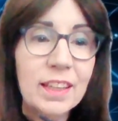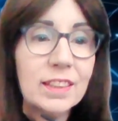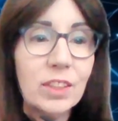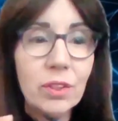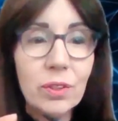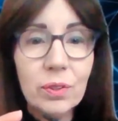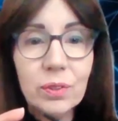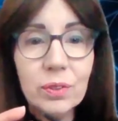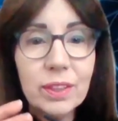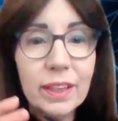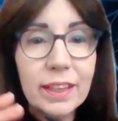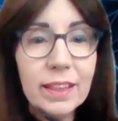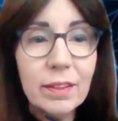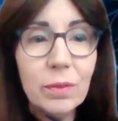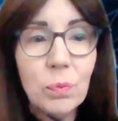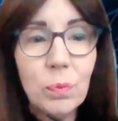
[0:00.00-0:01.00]
So
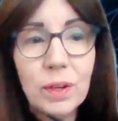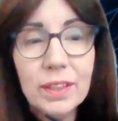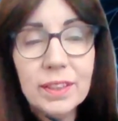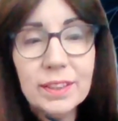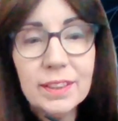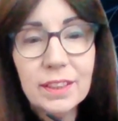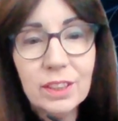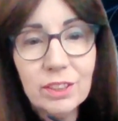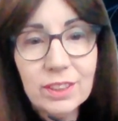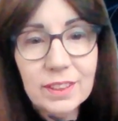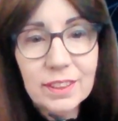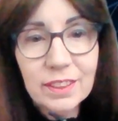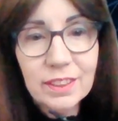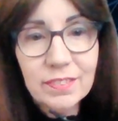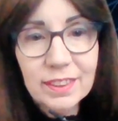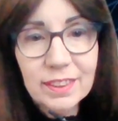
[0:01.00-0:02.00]
like, what is the use
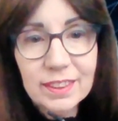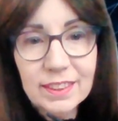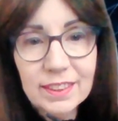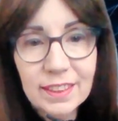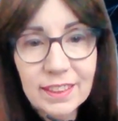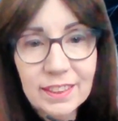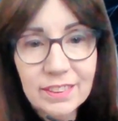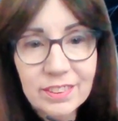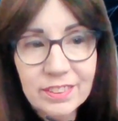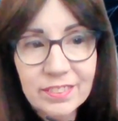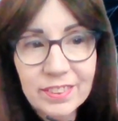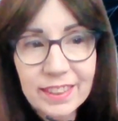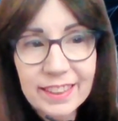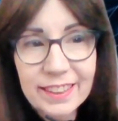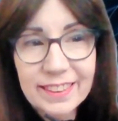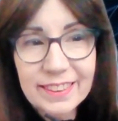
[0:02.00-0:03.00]
of this standard,
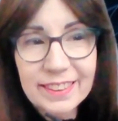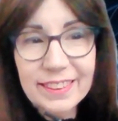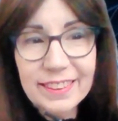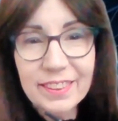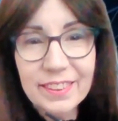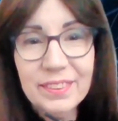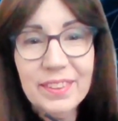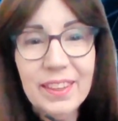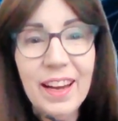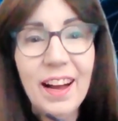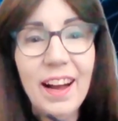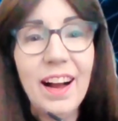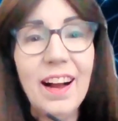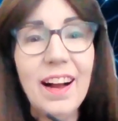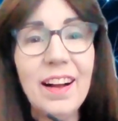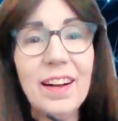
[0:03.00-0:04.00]
right? So
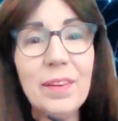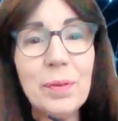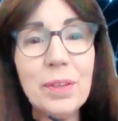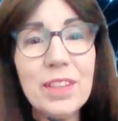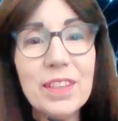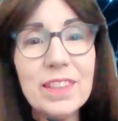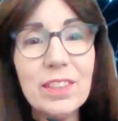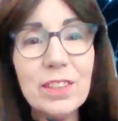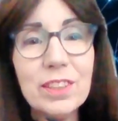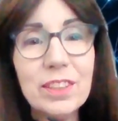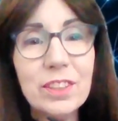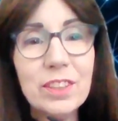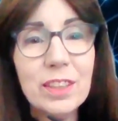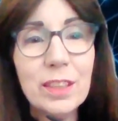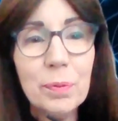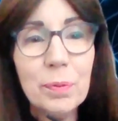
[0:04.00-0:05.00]
because
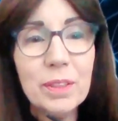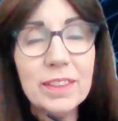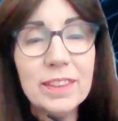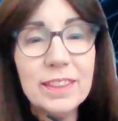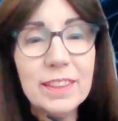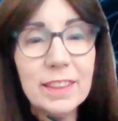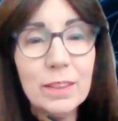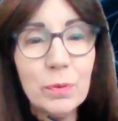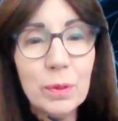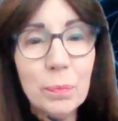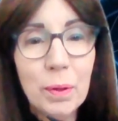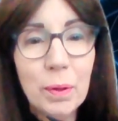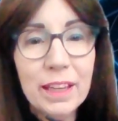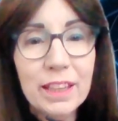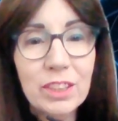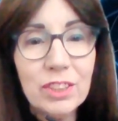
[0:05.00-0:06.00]
you're typically dealing with
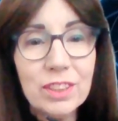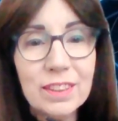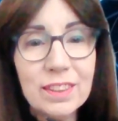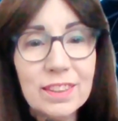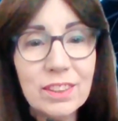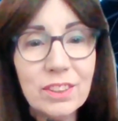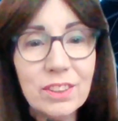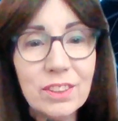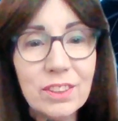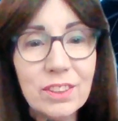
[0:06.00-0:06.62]
patients, or